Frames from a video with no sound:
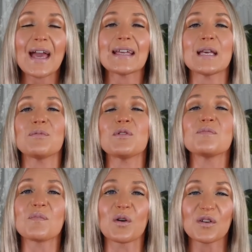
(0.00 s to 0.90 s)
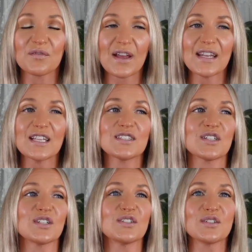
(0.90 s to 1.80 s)
and keep you motivated
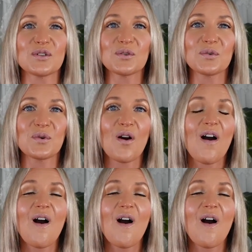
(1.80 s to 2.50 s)
to do